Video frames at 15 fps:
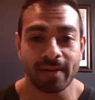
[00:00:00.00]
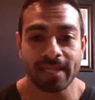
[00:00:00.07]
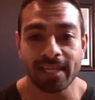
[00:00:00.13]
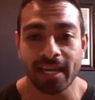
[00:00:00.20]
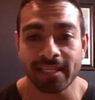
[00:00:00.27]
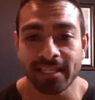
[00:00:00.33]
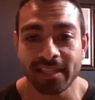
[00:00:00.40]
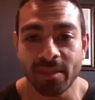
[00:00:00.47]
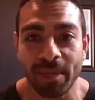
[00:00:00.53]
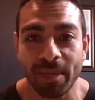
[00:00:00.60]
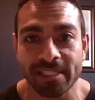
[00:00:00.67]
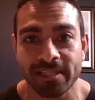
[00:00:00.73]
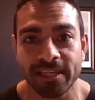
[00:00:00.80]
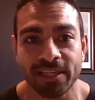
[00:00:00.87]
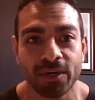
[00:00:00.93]
I did the
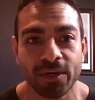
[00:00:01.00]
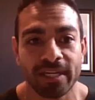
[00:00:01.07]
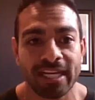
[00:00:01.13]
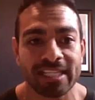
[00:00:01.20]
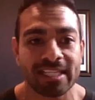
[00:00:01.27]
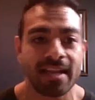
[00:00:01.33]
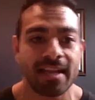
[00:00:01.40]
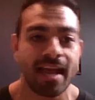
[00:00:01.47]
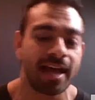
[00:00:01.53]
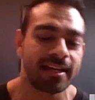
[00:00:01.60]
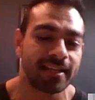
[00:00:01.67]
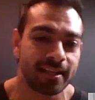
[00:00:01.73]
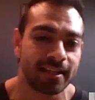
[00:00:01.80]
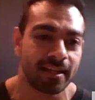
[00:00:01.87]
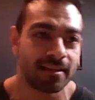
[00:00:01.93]
best I could as a
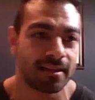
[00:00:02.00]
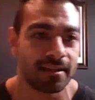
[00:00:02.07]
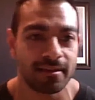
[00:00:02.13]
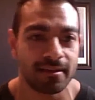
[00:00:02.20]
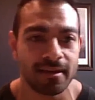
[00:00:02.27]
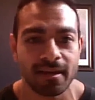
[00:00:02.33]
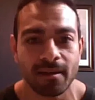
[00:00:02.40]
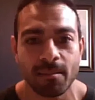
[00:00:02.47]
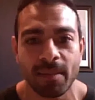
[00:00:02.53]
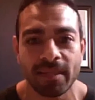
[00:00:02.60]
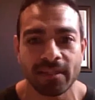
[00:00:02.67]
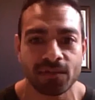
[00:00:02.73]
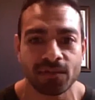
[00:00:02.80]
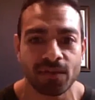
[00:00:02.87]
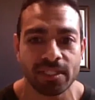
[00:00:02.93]
natty, and then
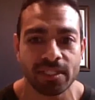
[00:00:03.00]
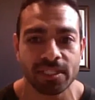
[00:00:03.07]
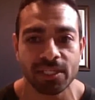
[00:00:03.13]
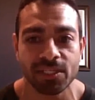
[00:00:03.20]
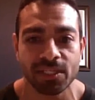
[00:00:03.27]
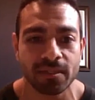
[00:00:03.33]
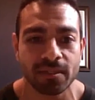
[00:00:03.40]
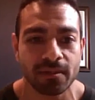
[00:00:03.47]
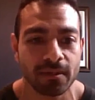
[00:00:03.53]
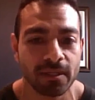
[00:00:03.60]
made the transition.